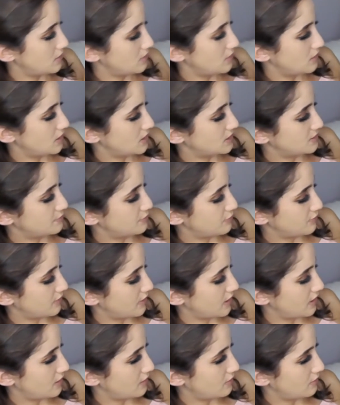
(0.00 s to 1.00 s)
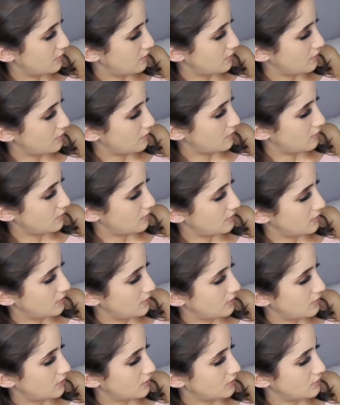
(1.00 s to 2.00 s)
this bright,
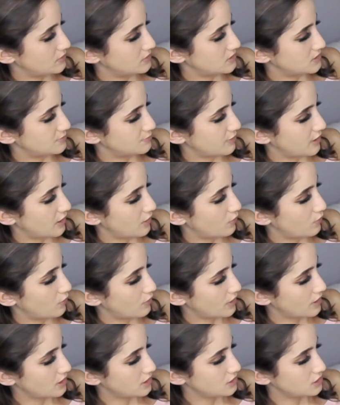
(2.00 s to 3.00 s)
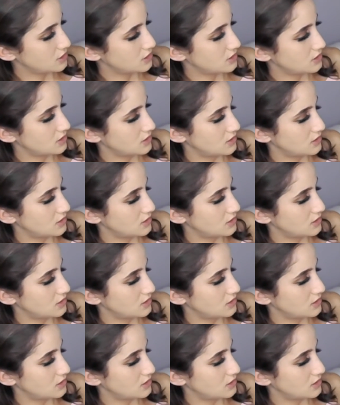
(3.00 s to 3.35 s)
you can use this bright orange